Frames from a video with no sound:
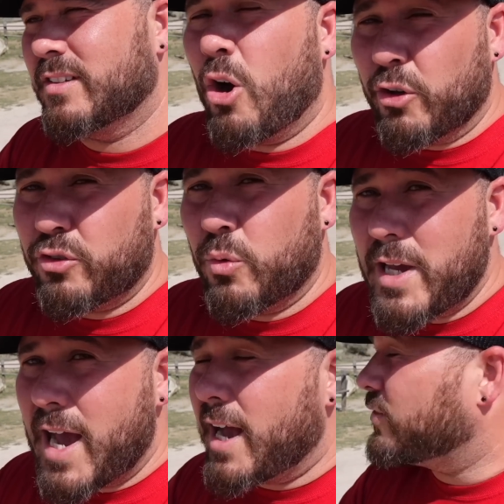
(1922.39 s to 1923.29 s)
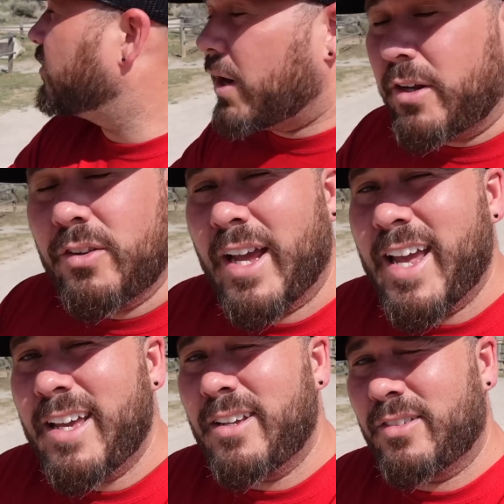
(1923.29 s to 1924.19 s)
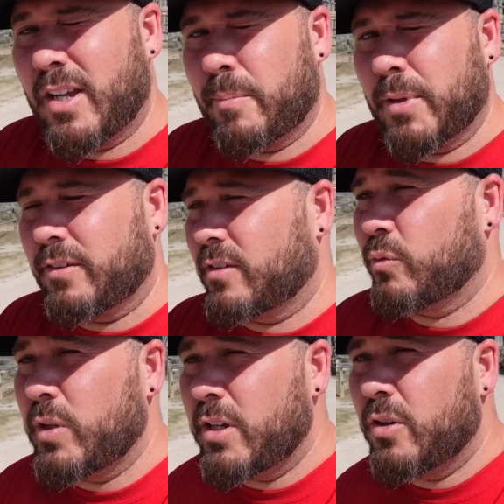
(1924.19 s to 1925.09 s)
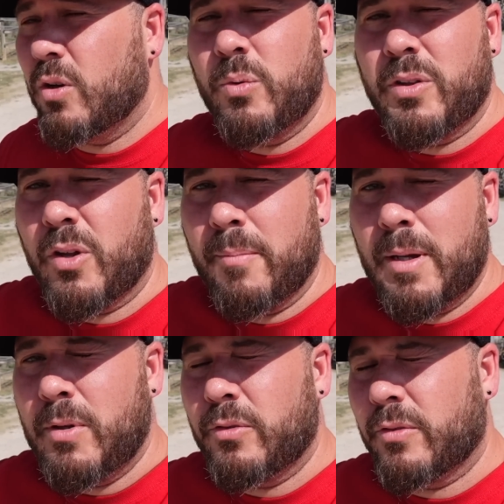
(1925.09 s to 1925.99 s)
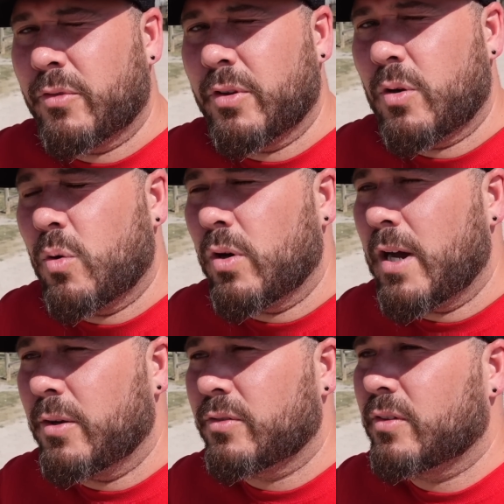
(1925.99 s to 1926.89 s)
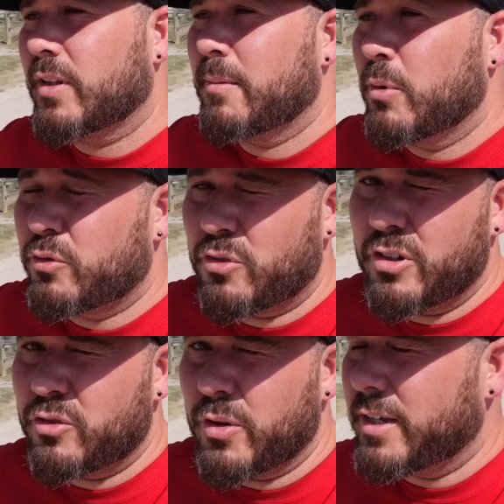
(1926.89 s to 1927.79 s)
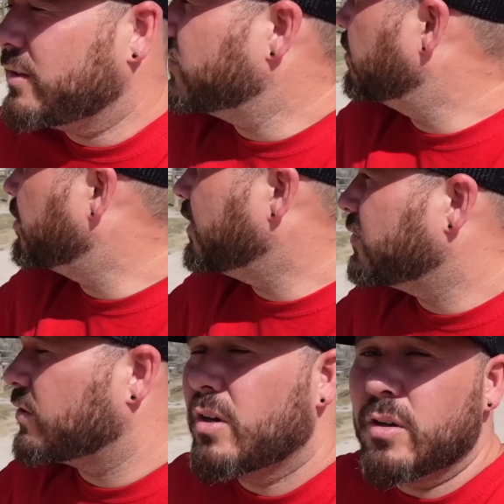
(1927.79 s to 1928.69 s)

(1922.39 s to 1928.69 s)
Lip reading: Also, we asked, where did the hangings take place? Because we didn't know. We thought maybe it was in front of the courthouse, like most traditional hangings took place.